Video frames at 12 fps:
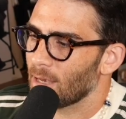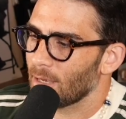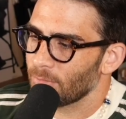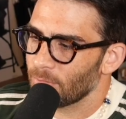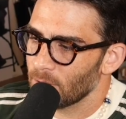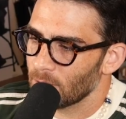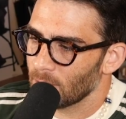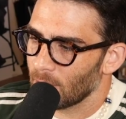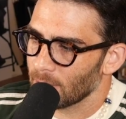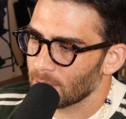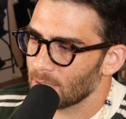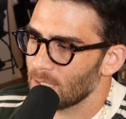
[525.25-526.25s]
feel
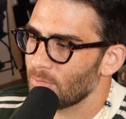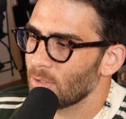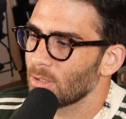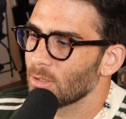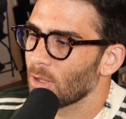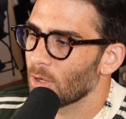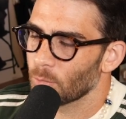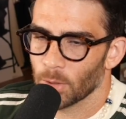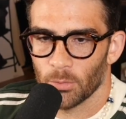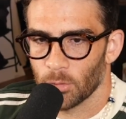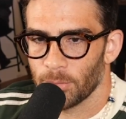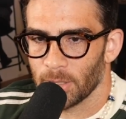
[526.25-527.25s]
like even
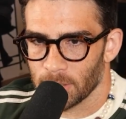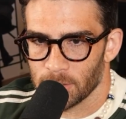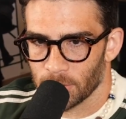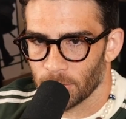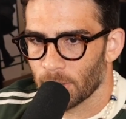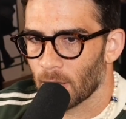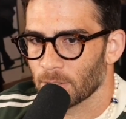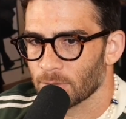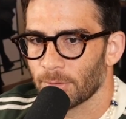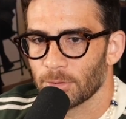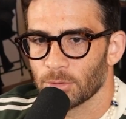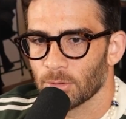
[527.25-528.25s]
Ludwig would be considered
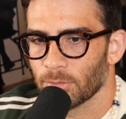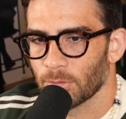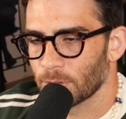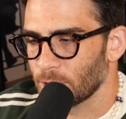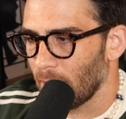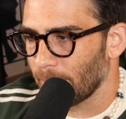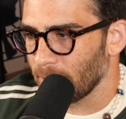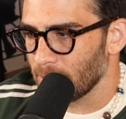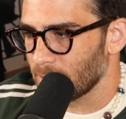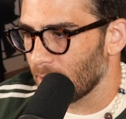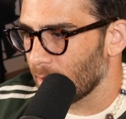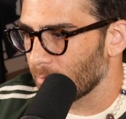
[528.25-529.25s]
controversial for
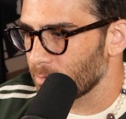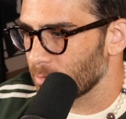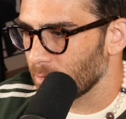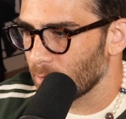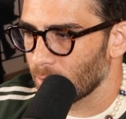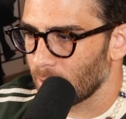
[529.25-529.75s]
Japanese devs. You know what I